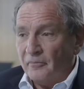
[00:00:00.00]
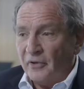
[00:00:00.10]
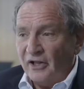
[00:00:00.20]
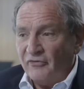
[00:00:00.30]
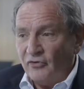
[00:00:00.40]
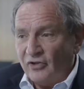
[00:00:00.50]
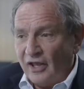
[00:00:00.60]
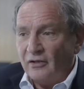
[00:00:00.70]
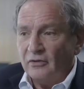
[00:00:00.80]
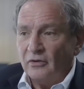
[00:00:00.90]
But if you
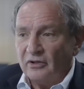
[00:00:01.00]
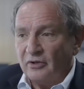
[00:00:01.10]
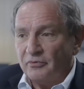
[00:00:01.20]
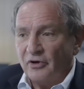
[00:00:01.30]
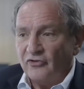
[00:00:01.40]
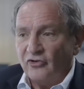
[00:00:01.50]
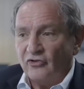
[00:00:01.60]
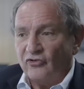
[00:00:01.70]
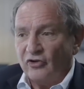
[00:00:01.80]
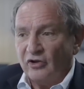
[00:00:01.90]
take a look at the
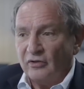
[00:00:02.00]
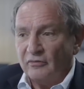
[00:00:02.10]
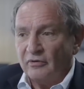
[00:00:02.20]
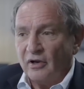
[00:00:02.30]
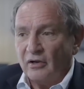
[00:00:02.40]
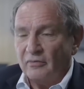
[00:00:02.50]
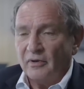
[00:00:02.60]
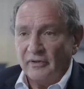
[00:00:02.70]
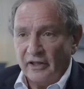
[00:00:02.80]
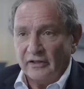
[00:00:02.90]
presidency Barack
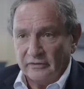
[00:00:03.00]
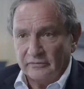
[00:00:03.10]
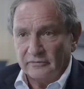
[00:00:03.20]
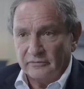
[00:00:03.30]
Obama had